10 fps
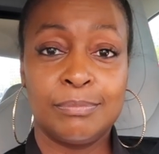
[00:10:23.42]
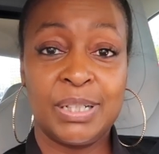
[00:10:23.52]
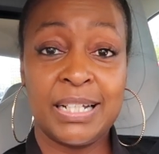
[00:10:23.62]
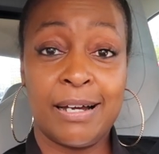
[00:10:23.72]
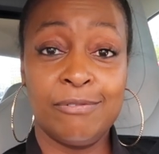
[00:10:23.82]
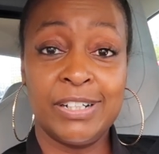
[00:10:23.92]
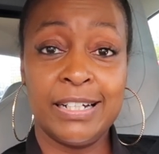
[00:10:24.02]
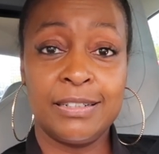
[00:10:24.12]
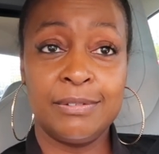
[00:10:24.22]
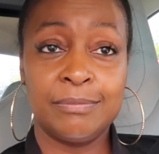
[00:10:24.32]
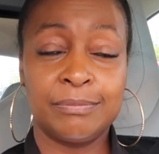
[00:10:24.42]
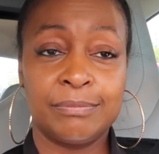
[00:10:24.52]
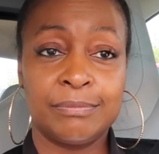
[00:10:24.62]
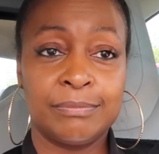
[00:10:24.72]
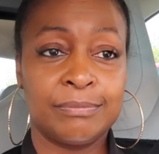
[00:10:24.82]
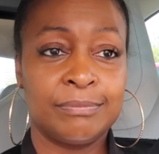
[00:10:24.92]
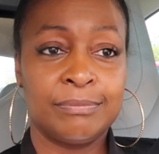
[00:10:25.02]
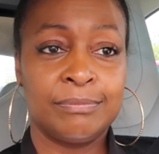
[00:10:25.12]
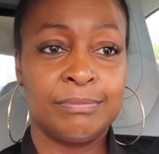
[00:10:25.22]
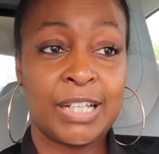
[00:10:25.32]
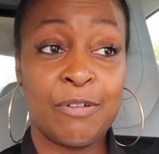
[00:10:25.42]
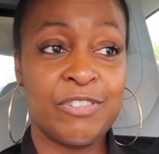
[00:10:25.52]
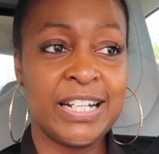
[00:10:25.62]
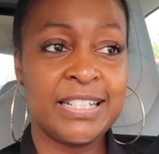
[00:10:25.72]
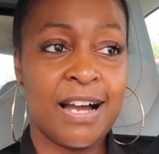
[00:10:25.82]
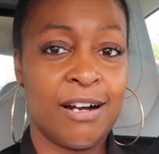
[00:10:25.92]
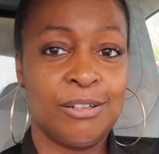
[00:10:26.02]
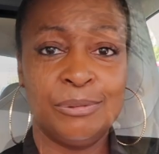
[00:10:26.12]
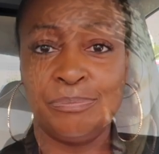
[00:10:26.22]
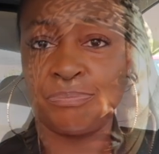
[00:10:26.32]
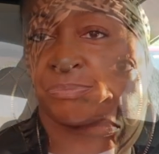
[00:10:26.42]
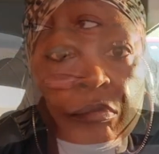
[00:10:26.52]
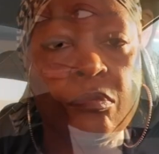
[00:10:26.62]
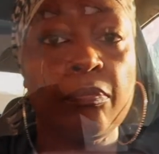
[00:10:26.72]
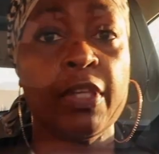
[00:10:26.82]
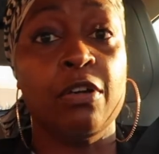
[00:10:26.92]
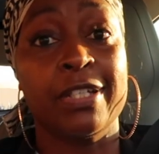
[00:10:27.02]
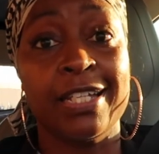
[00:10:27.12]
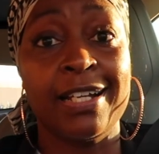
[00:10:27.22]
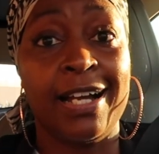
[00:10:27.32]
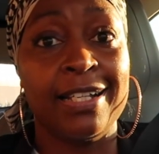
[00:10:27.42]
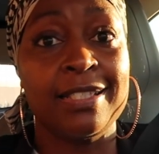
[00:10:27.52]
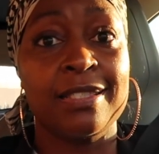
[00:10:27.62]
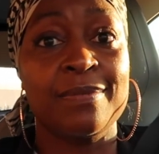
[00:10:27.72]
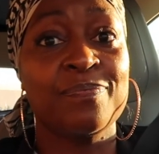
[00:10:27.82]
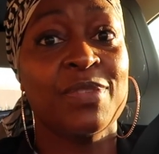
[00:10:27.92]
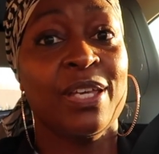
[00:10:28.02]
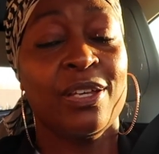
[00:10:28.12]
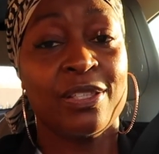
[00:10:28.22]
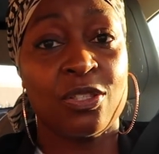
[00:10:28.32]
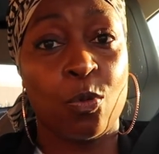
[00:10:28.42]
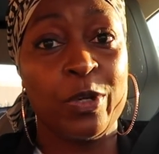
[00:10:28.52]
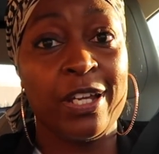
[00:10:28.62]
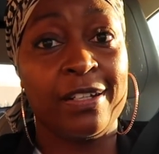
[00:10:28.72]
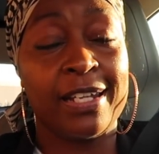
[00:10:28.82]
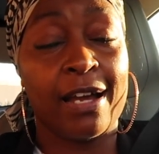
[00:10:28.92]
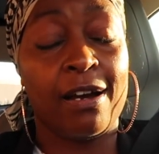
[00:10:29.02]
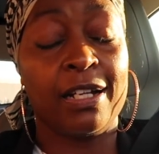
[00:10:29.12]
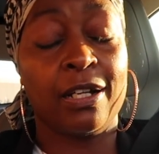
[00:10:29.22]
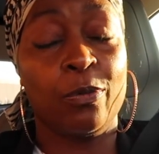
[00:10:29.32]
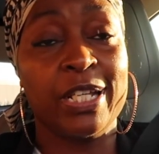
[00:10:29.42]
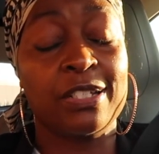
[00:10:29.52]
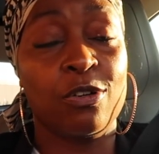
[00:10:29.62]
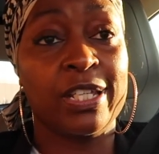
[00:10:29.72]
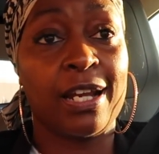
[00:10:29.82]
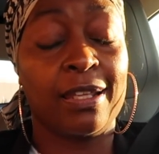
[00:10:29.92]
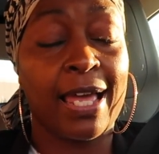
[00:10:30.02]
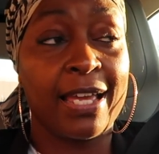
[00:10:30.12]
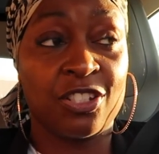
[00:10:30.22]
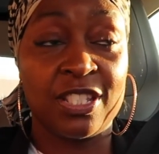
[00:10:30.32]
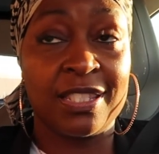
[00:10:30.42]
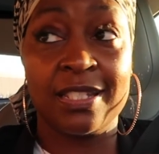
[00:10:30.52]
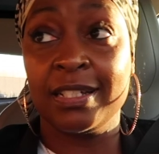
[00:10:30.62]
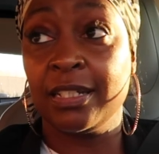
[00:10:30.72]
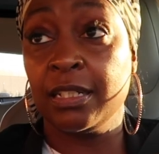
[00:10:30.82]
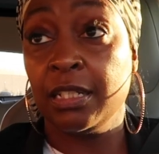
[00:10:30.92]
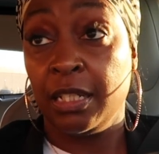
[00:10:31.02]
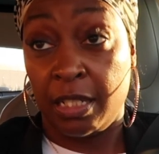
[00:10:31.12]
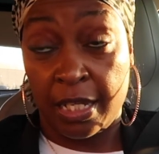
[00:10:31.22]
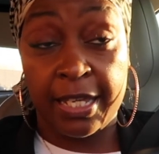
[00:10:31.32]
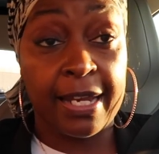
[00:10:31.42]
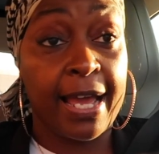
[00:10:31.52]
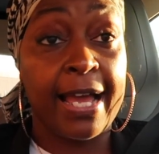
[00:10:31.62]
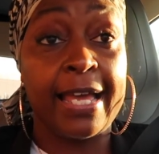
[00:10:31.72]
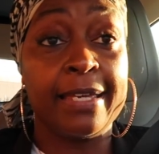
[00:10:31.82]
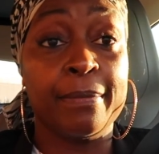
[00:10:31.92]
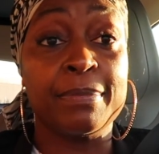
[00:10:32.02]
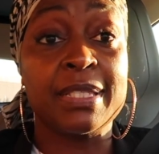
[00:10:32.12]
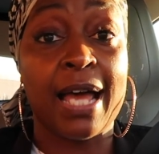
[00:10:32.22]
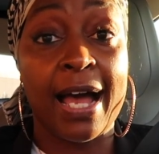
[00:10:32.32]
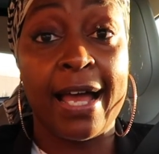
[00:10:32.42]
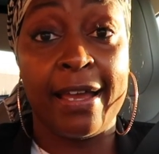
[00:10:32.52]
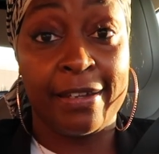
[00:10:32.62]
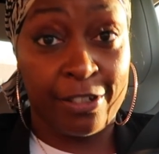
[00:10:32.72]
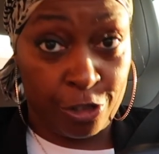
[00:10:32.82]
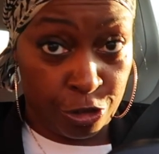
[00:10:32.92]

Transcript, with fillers: But now I'm ready. I'm ready, y'all. Okay, guys. So we are now on our way to go get our lashes done. And I am tired.